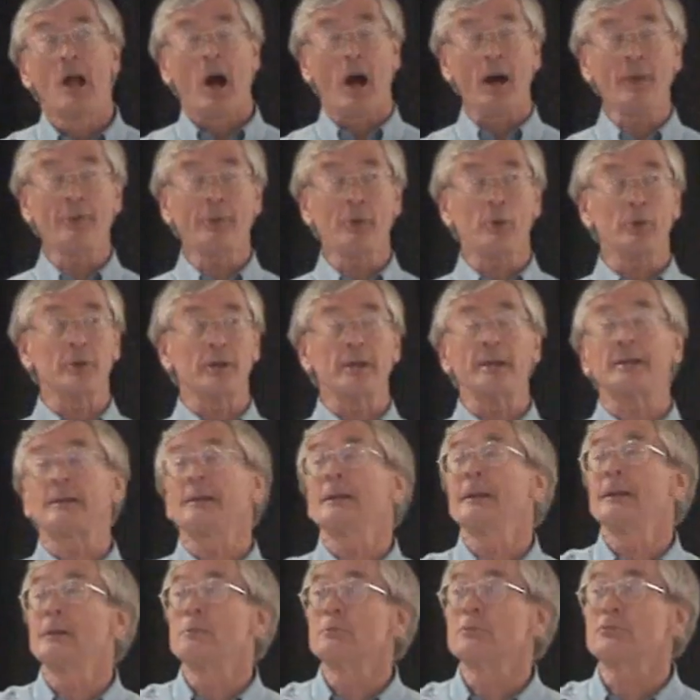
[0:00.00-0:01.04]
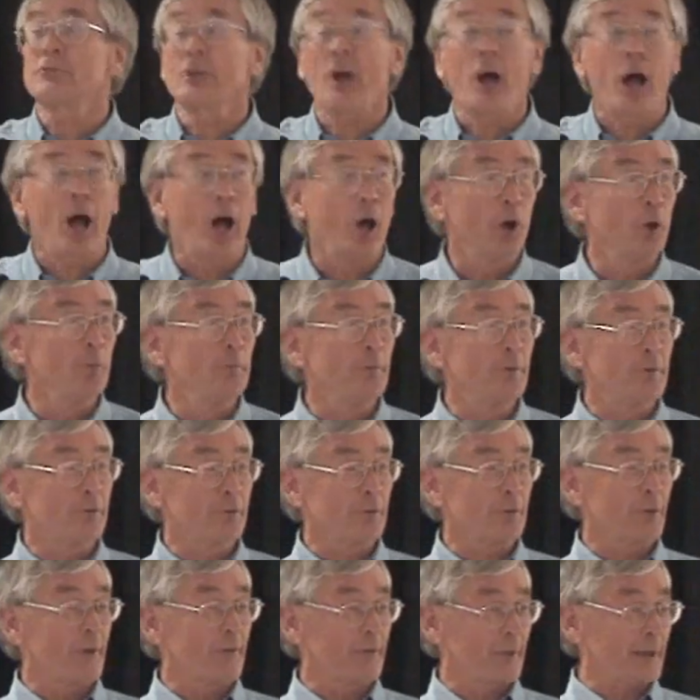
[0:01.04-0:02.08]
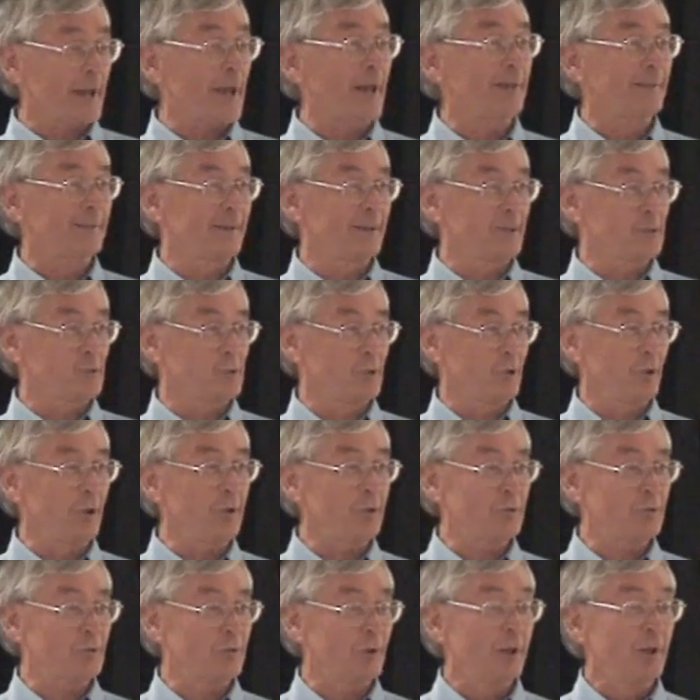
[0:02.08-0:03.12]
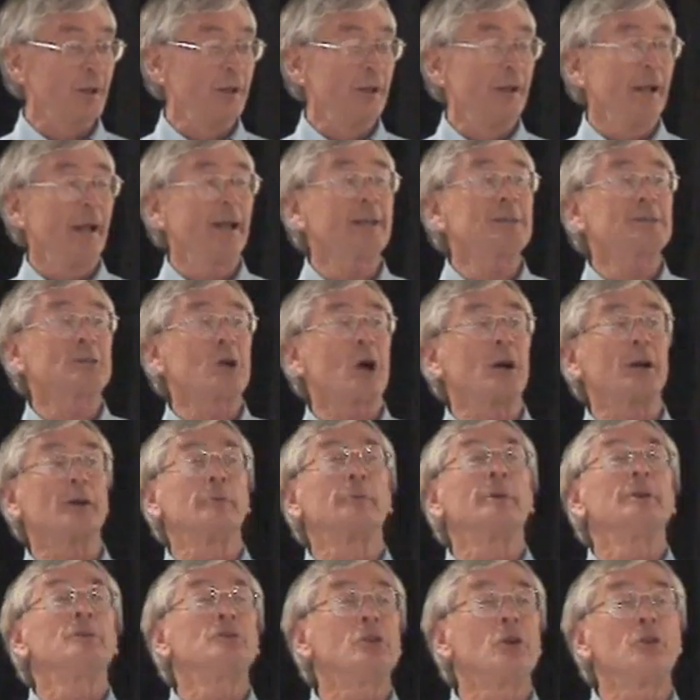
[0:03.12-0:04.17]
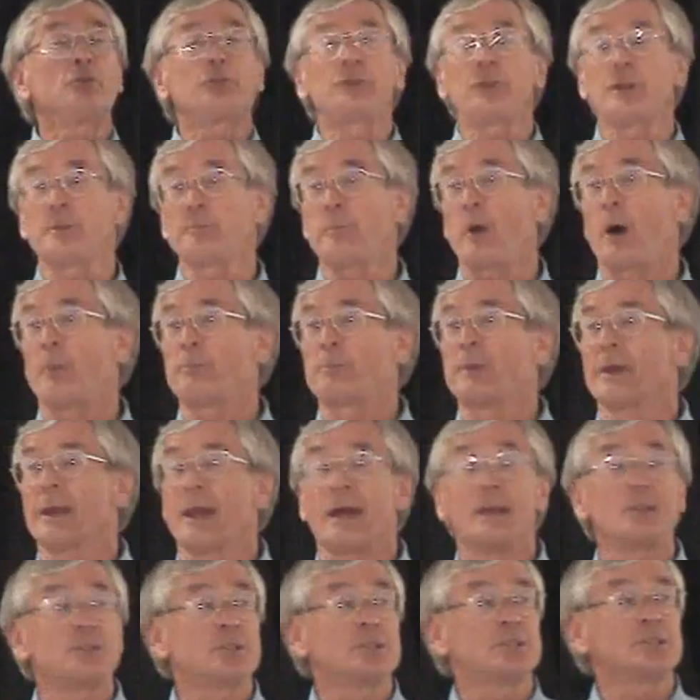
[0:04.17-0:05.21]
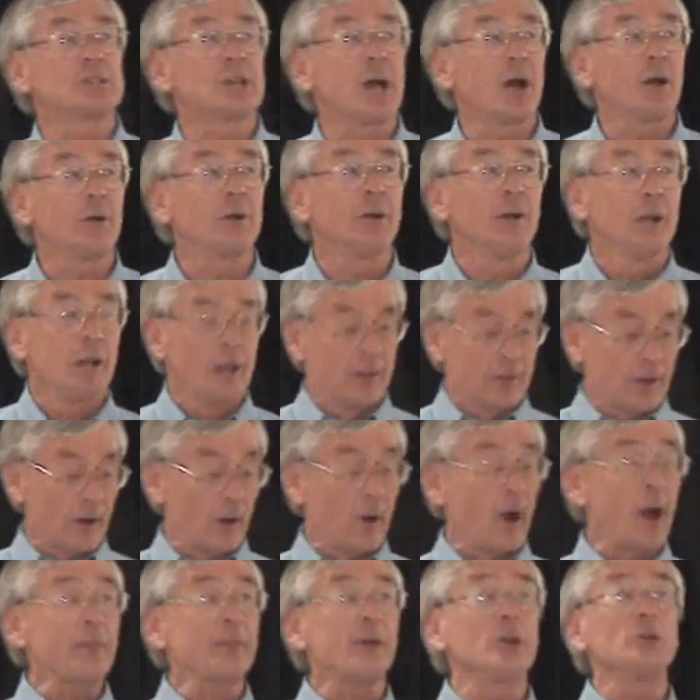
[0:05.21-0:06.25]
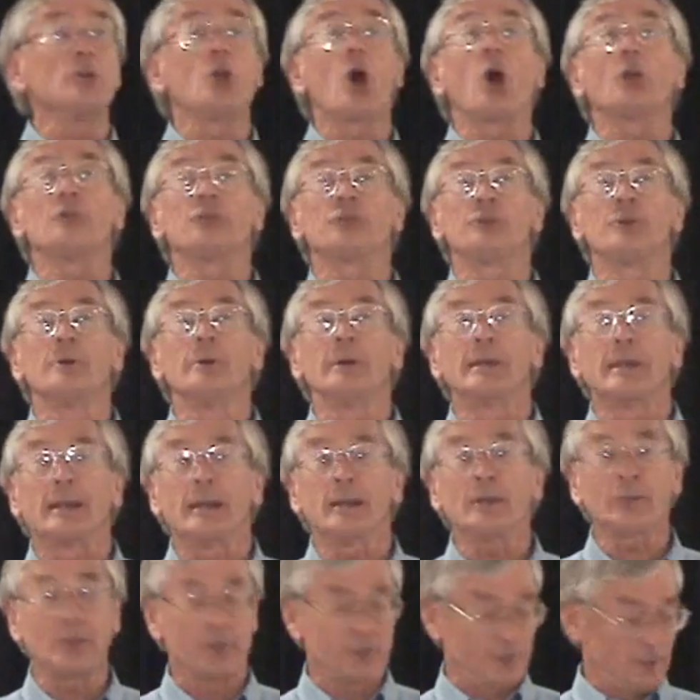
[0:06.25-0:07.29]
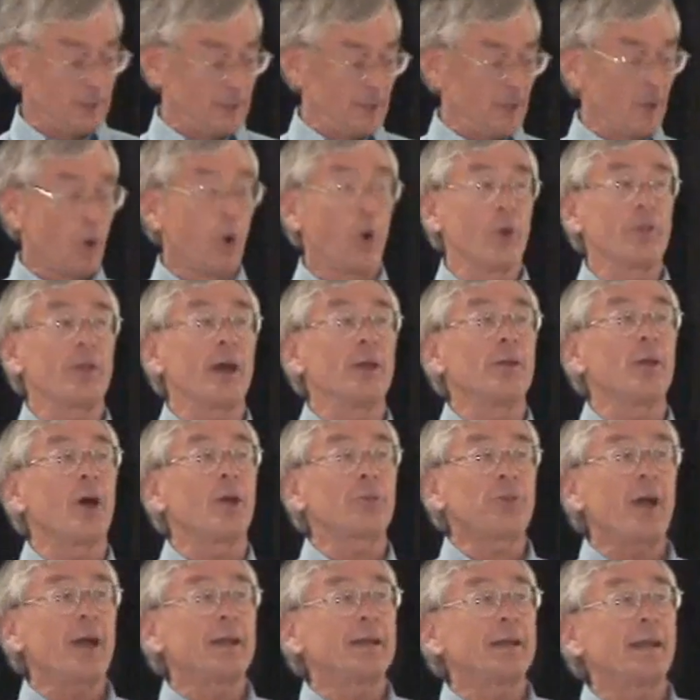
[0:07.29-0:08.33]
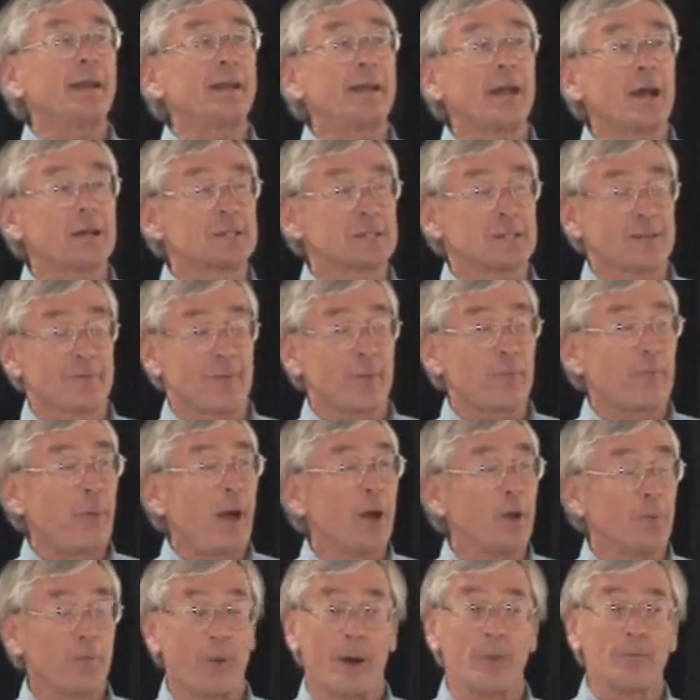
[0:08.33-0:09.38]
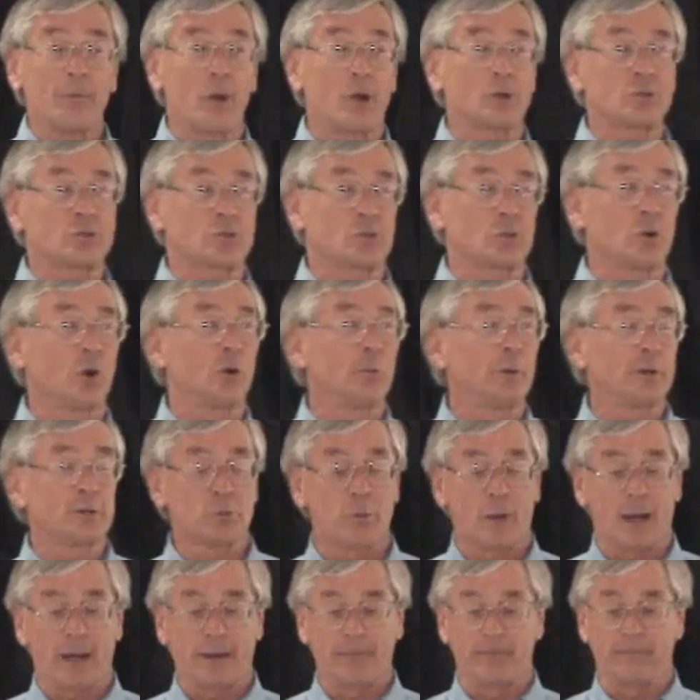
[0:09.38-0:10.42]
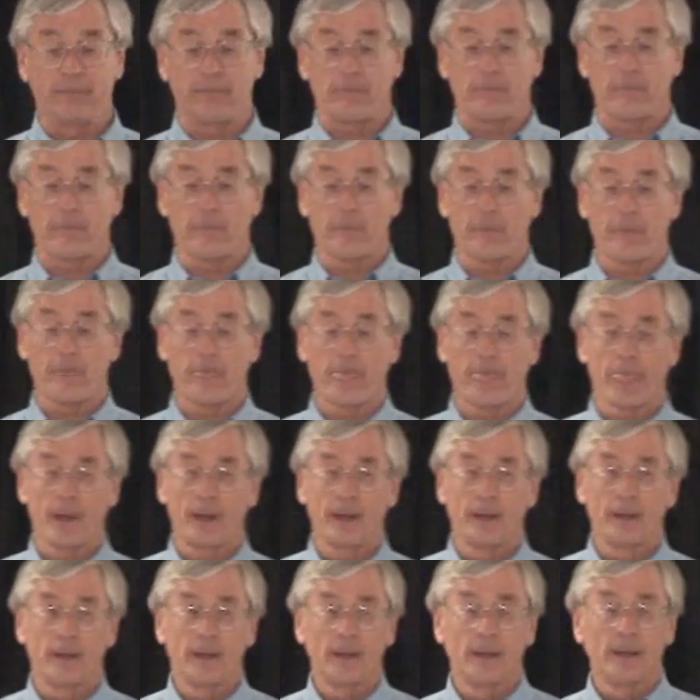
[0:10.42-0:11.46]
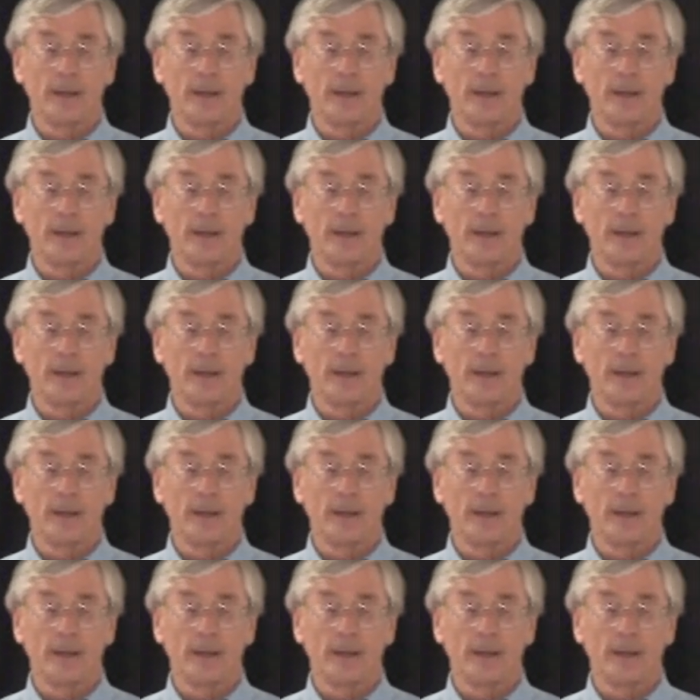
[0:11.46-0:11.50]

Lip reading: I thought Italy was the home of the Catholic Church. It's got a reducing population, so they're either not doing it or they're not taking any notice of the Pope. I'm not sure which one.